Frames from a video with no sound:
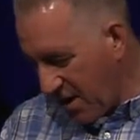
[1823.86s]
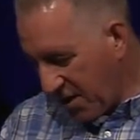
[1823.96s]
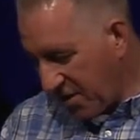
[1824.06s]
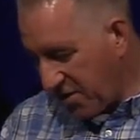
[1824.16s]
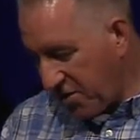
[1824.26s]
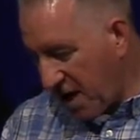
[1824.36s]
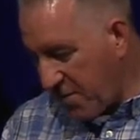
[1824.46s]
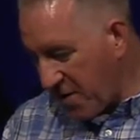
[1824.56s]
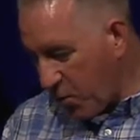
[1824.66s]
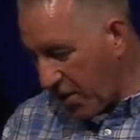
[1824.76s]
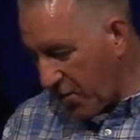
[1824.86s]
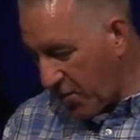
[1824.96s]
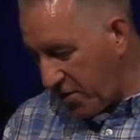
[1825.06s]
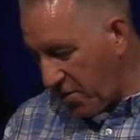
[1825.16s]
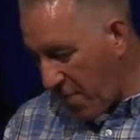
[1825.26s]
It says, do not be quick
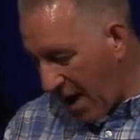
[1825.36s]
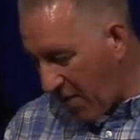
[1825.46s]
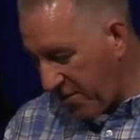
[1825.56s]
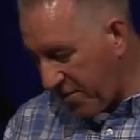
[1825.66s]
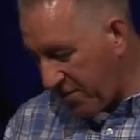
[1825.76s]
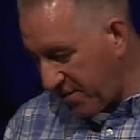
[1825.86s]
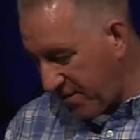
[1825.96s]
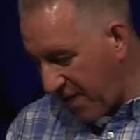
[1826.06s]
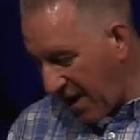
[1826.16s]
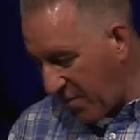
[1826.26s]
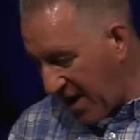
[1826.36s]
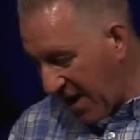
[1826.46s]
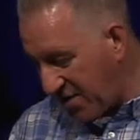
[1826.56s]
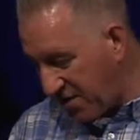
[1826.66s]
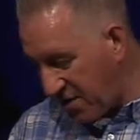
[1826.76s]
with your mouth. Do not be
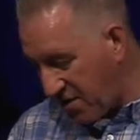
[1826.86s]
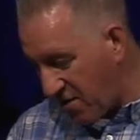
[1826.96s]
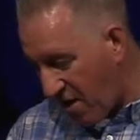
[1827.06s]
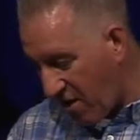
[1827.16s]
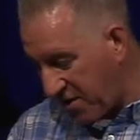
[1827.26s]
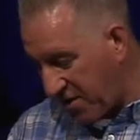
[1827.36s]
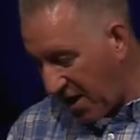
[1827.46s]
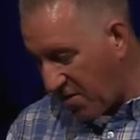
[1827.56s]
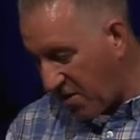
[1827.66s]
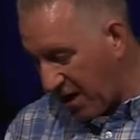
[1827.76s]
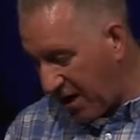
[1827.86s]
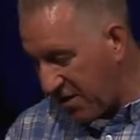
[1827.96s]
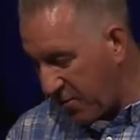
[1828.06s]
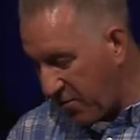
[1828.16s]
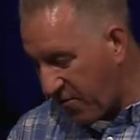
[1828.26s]
hasty in your heart to utter
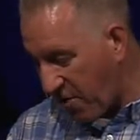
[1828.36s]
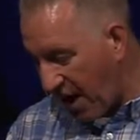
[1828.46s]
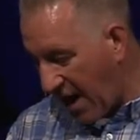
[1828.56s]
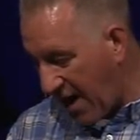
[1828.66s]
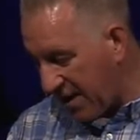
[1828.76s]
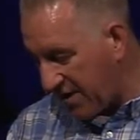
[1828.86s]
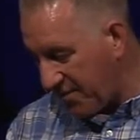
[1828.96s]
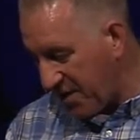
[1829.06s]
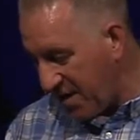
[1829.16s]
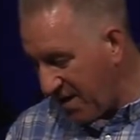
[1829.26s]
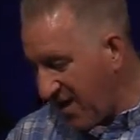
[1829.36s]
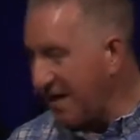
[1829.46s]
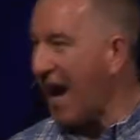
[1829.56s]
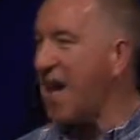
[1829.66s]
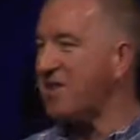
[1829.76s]
anything before God.
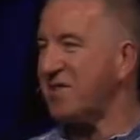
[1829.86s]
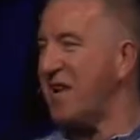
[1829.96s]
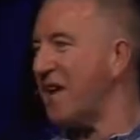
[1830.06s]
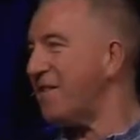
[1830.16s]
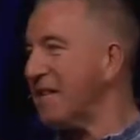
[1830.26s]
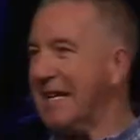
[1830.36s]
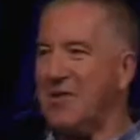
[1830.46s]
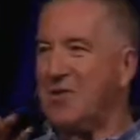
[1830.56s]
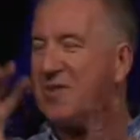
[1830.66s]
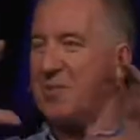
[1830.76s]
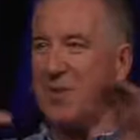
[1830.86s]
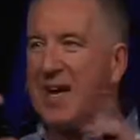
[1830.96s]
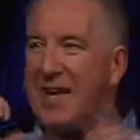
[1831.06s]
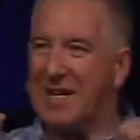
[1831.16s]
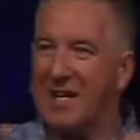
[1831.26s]
God is in heaven. Again, there's this
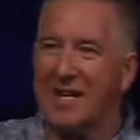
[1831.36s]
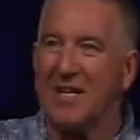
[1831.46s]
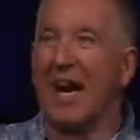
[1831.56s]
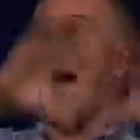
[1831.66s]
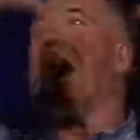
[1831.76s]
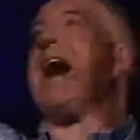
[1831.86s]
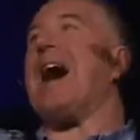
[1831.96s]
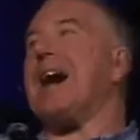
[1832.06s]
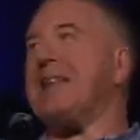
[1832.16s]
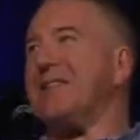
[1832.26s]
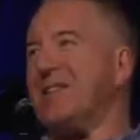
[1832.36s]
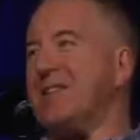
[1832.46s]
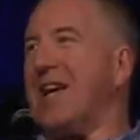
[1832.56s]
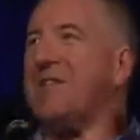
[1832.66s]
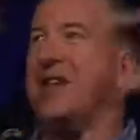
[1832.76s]
big idea. God is in
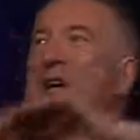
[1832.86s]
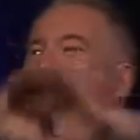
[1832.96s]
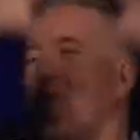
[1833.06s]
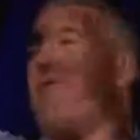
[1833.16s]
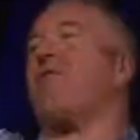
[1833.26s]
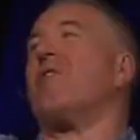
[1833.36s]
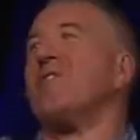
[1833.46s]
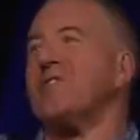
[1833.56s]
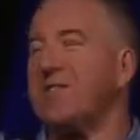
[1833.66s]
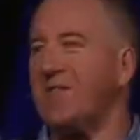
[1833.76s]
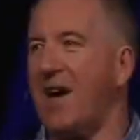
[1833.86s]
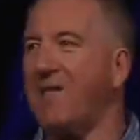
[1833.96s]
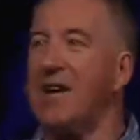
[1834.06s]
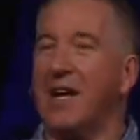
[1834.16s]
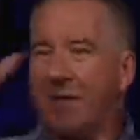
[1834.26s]
heaven, the fullness of
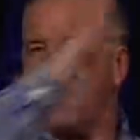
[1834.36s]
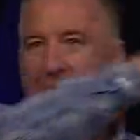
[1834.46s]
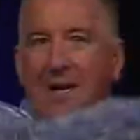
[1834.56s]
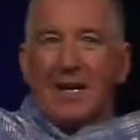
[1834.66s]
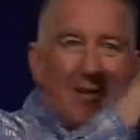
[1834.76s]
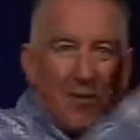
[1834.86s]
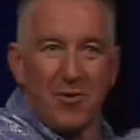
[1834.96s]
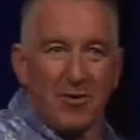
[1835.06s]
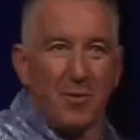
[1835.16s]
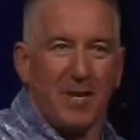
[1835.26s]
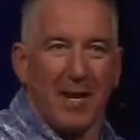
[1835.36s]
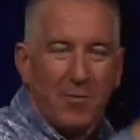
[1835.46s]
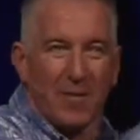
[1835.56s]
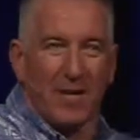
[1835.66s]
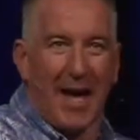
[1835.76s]
heaven, the beginning. There is no beginning
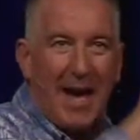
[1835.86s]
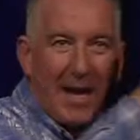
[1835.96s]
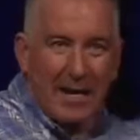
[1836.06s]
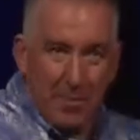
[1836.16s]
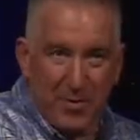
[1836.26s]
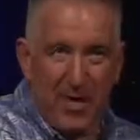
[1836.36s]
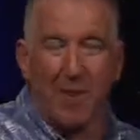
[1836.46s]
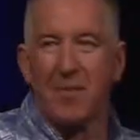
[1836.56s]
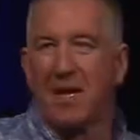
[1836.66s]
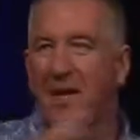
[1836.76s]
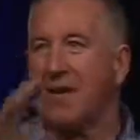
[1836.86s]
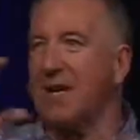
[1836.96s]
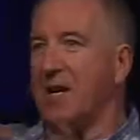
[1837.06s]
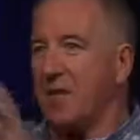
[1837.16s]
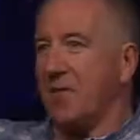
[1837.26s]
with God. He started beginning.
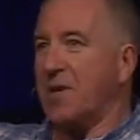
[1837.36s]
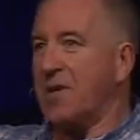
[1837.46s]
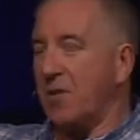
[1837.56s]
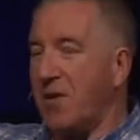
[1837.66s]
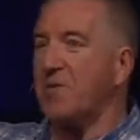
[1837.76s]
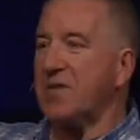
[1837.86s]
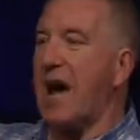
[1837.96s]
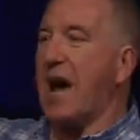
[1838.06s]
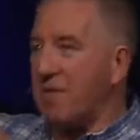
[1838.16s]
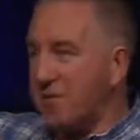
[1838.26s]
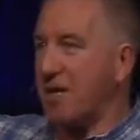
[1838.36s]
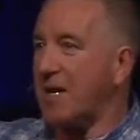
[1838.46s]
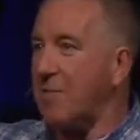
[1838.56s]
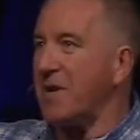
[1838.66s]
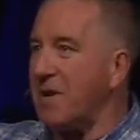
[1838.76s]
There is no end with God. There's going to
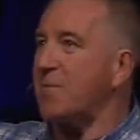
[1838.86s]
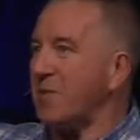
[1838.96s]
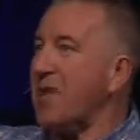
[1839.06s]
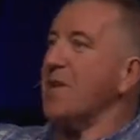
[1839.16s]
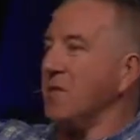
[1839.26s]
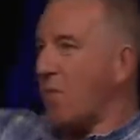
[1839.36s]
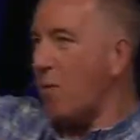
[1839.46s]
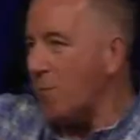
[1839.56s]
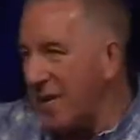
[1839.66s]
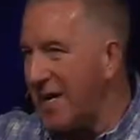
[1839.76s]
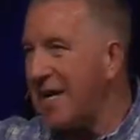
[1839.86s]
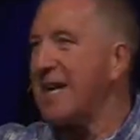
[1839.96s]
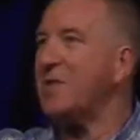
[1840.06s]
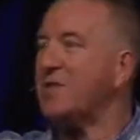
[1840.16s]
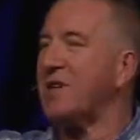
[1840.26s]
come an end, but there won't be any
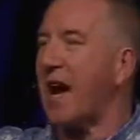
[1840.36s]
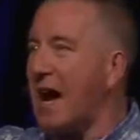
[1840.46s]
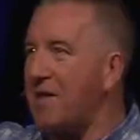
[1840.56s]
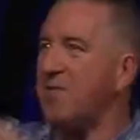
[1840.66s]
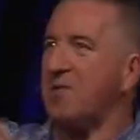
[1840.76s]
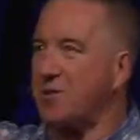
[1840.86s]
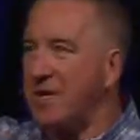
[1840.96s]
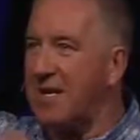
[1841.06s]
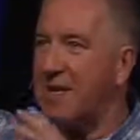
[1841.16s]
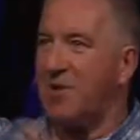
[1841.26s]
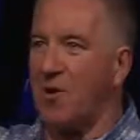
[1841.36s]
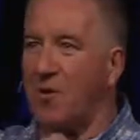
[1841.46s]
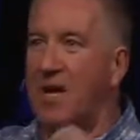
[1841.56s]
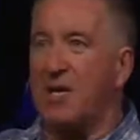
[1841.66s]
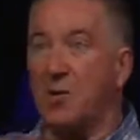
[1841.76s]
end with God. He'll just be, keep
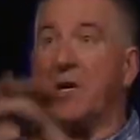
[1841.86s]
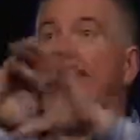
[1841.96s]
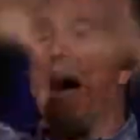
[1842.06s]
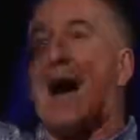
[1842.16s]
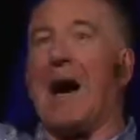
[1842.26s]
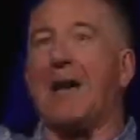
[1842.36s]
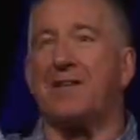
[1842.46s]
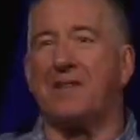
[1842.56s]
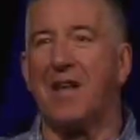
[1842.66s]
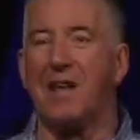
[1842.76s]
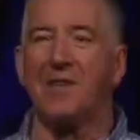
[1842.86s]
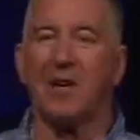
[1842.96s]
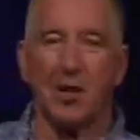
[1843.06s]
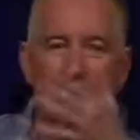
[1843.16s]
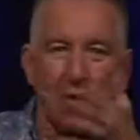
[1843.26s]
going. So God is in heaven
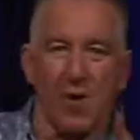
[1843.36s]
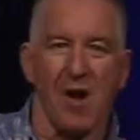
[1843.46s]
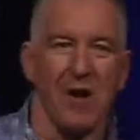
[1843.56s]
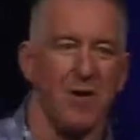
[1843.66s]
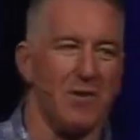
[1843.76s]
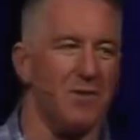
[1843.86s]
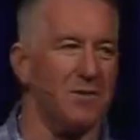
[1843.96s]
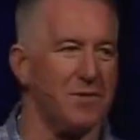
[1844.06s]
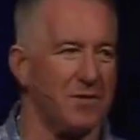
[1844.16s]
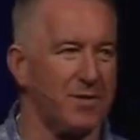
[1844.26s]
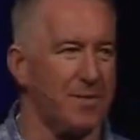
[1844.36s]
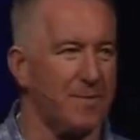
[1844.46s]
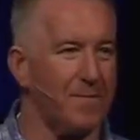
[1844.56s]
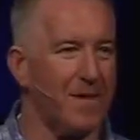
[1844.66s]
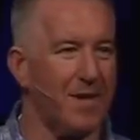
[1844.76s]
and you are on earth.
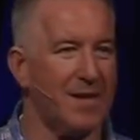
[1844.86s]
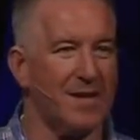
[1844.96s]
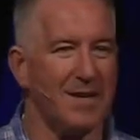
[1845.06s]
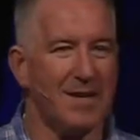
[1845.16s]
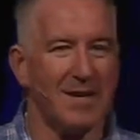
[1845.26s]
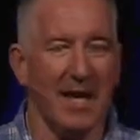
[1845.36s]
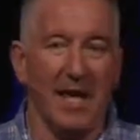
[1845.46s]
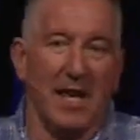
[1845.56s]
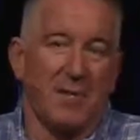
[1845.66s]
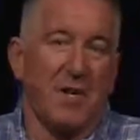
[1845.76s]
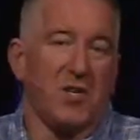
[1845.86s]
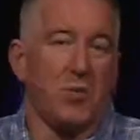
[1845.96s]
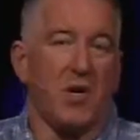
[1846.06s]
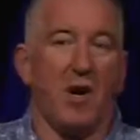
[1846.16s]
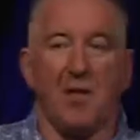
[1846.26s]
Again, as much as
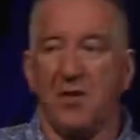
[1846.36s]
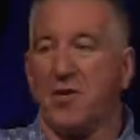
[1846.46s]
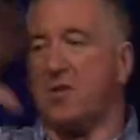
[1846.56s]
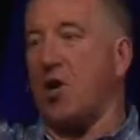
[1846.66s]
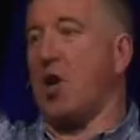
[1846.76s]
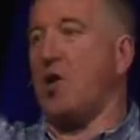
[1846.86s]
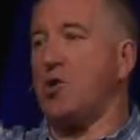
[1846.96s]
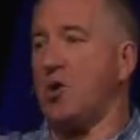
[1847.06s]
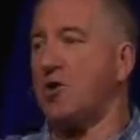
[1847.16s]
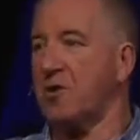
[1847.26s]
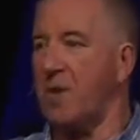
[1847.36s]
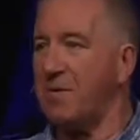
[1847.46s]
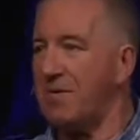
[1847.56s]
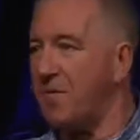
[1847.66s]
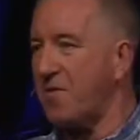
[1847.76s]
we know that this is a huge earth, and
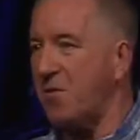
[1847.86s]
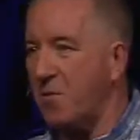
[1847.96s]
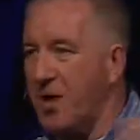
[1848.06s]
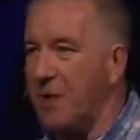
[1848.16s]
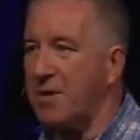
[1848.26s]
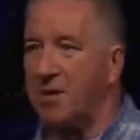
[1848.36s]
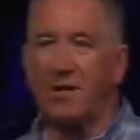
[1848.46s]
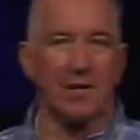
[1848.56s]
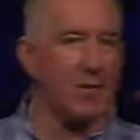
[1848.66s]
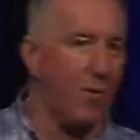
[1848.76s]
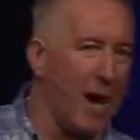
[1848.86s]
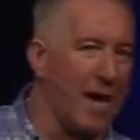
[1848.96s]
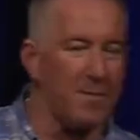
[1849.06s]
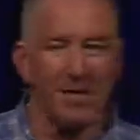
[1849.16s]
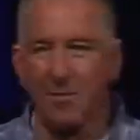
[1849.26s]
maybe some of you will be able to go to
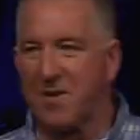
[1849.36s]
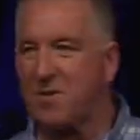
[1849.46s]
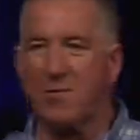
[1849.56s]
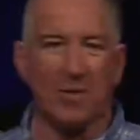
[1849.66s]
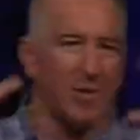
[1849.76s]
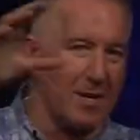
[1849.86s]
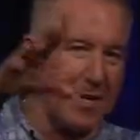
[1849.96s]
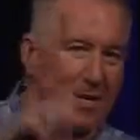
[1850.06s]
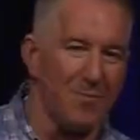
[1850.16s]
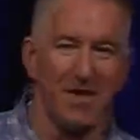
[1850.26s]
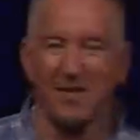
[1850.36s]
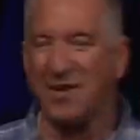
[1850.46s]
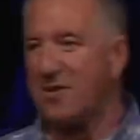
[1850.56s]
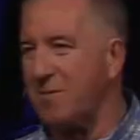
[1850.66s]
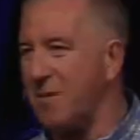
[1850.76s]
Hawaii, maybe some of you will go to
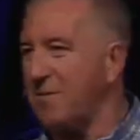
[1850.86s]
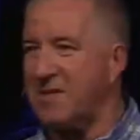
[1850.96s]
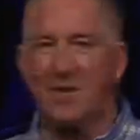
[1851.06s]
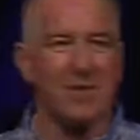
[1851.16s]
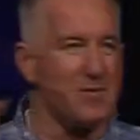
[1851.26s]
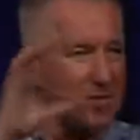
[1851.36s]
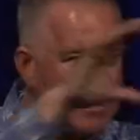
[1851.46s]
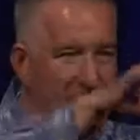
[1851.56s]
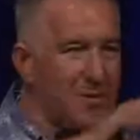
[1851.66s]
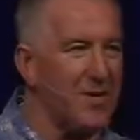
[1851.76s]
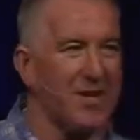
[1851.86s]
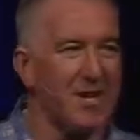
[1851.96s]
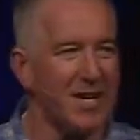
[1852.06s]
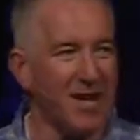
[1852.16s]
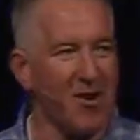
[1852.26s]
Mexico, maybe some of you will go to the
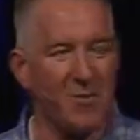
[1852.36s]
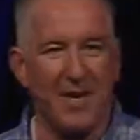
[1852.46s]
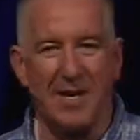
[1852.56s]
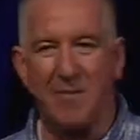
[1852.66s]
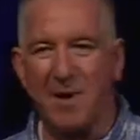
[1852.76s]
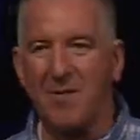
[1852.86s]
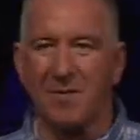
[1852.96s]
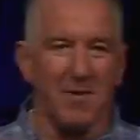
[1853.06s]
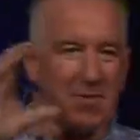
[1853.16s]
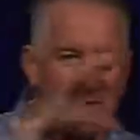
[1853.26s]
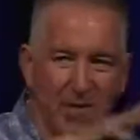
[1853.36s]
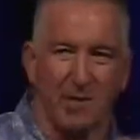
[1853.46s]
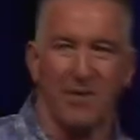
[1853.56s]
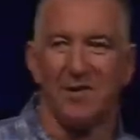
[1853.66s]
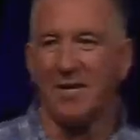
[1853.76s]
Caribbean, maybe some of you will
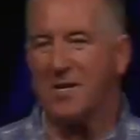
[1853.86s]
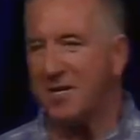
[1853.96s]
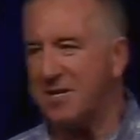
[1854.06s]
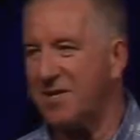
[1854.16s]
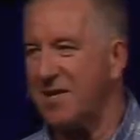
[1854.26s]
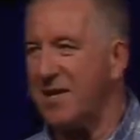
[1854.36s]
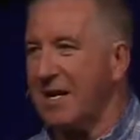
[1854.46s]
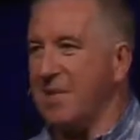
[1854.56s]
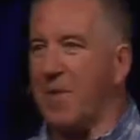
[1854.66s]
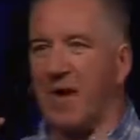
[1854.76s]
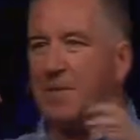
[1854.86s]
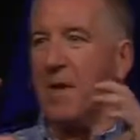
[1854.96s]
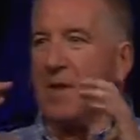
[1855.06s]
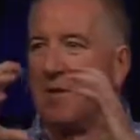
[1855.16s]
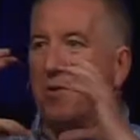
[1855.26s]
go to Disney.
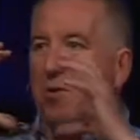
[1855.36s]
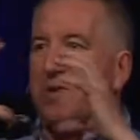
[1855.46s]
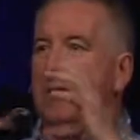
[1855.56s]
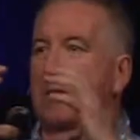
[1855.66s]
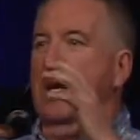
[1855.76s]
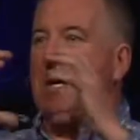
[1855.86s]
There's this